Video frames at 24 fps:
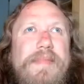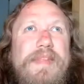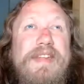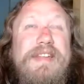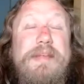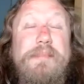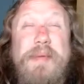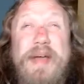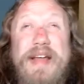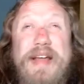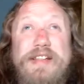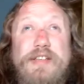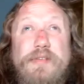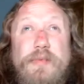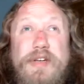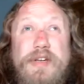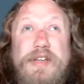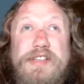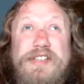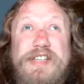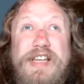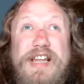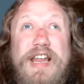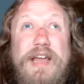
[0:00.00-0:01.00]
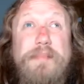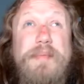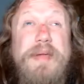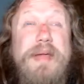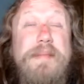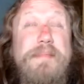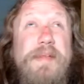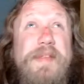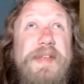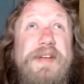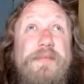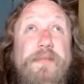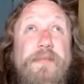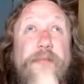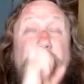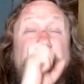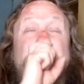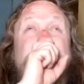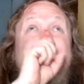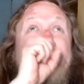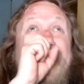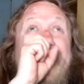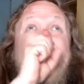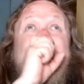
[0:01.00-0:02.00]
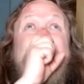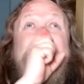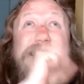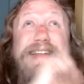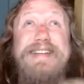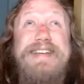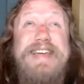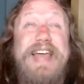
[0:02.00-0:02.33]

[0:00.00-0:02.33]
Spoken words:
depends on what you say. Like people that really hate